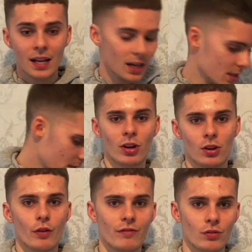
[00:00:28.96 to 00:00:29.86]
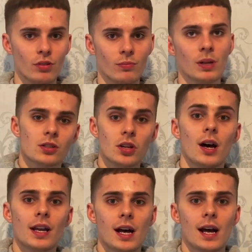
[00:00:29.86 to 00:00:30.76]
Adidas. I'm gonna go through them.
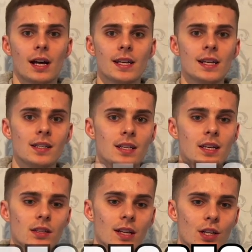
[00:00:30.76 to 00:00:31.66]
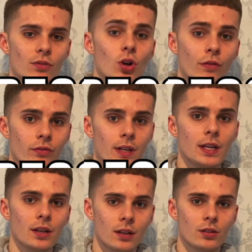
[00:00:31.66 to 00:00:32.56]
Starting at easy slash
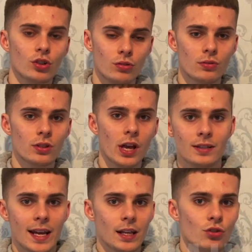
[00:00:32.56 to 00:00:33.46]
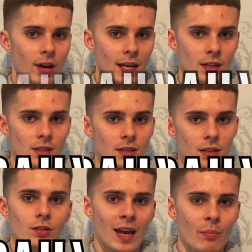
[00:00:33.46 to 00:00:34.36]
recovery shoes, daily
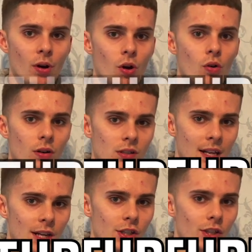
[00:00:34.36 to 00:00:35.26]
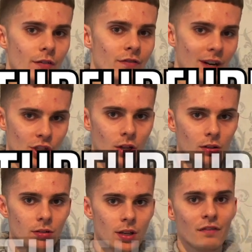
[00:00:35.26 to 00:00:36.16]
trainers, tempo slash
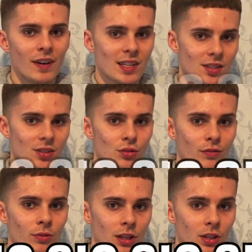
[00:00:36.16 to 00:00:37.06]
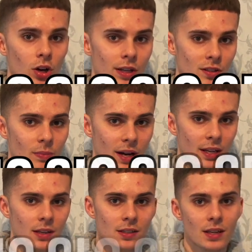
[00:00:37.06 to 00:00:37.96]
threshold, faster stuff when you're not in spikes,